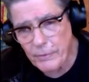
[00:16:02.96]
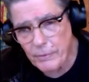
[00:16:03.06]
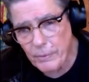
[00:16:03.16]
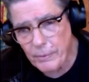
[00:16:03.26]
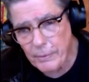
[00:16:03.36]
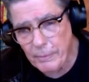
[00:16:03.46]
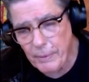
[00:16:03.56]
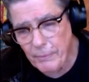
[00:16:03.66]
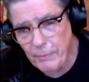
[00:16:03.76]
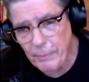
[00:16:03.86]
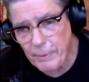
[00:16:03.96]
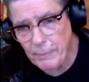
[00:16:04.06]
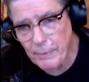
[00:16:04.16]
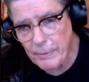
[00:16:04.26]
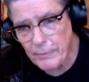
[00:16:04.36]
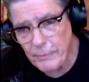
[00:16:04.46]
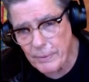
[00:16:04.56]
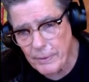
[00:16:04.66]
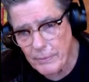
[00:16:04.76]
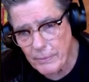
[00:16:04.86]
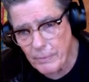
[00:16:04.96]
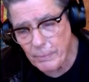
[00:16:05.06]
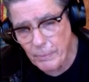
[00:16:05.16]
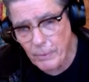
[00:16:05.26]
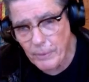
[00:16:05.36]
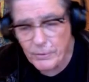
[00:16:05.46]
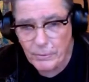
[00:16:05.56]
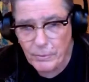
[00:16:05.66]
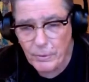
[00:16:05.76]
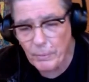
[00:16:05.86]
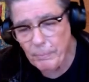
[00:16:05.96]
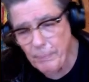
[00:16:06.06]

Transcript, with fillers: is going to be from people is is an open question too.